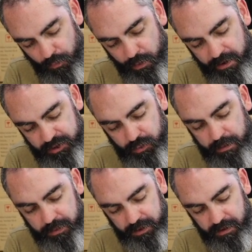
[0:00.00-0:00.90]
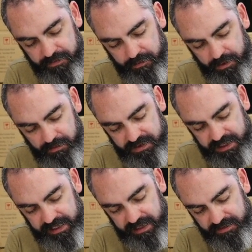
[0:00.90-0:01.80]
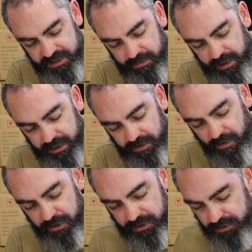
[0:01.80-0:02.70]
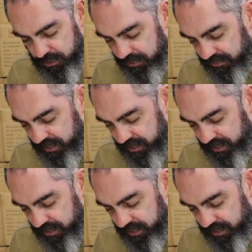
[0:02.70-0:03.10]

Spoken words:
where it's crumbled off it would obviously leave a similar sort of